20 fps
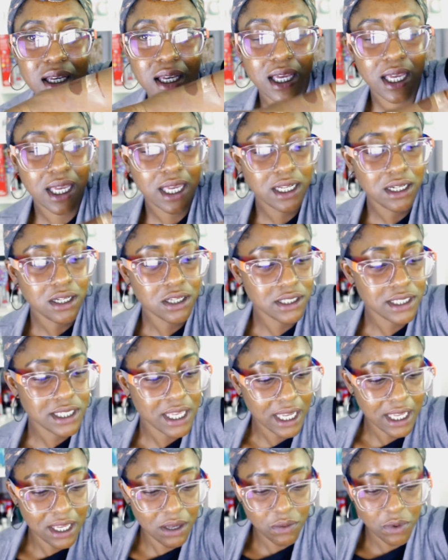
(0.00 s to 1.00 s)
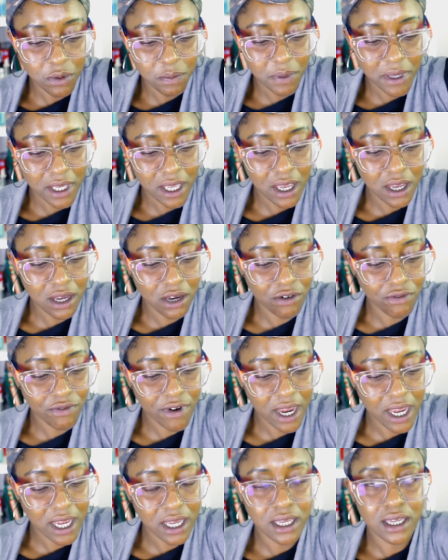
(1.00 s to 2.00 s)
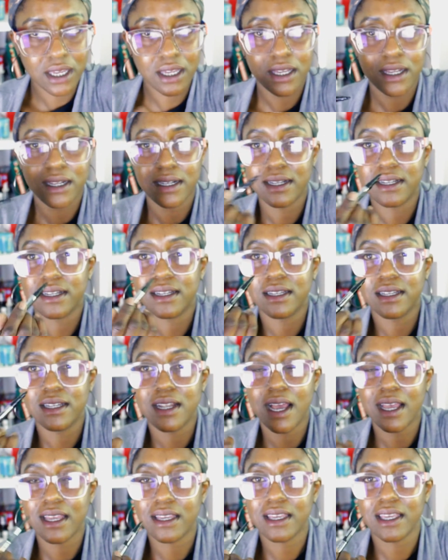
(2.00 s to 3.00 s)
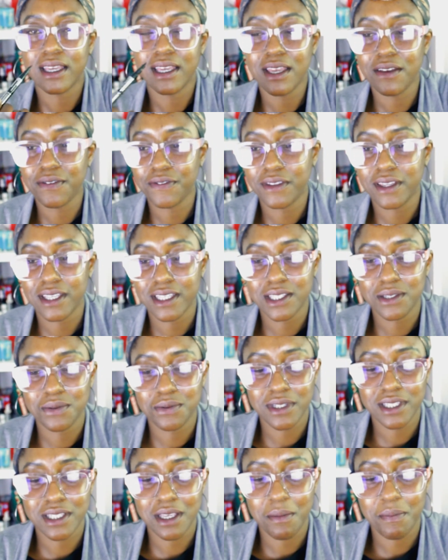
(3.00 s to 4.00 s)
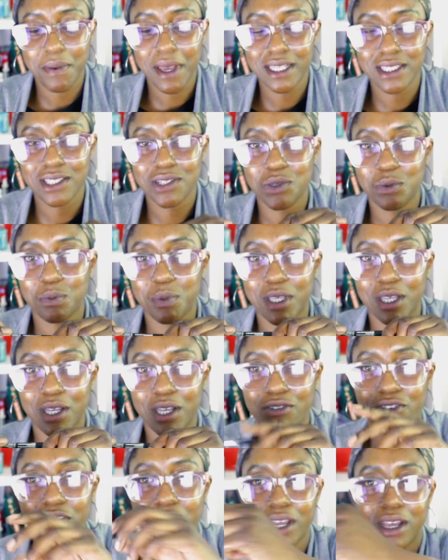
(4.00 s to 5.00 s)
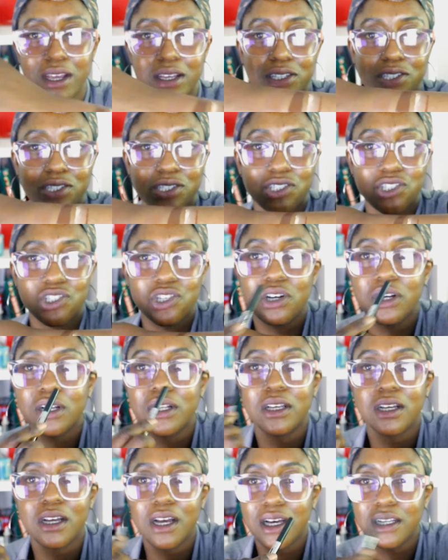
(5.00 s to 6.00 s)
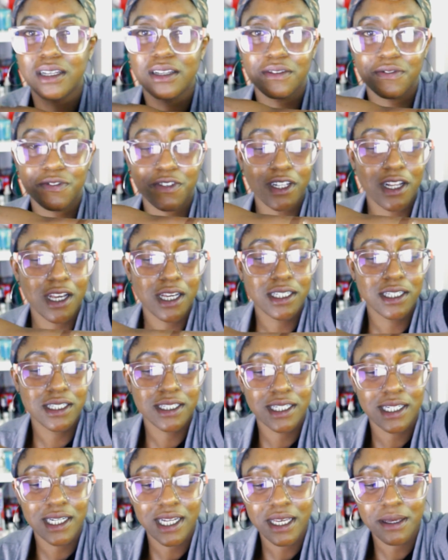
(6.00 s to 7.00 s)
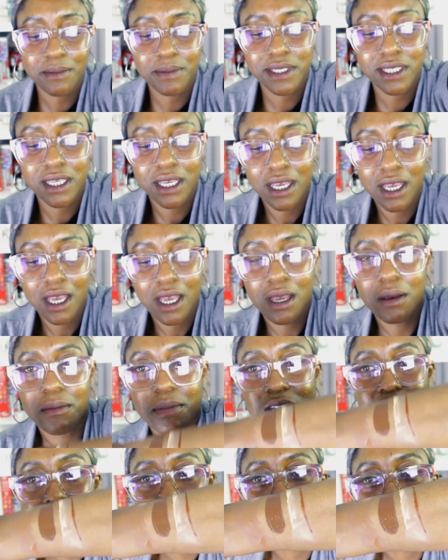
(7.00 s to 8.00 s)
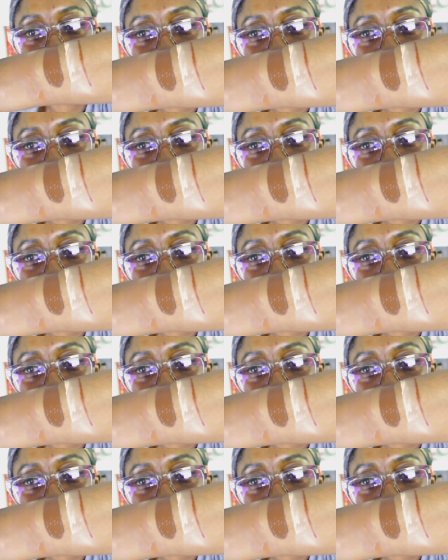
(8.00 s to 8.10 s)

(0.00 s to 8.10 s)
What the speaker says: It looks like it would be a great, like if this was a pencil, be a great chocolate color for lining the lips. But as you can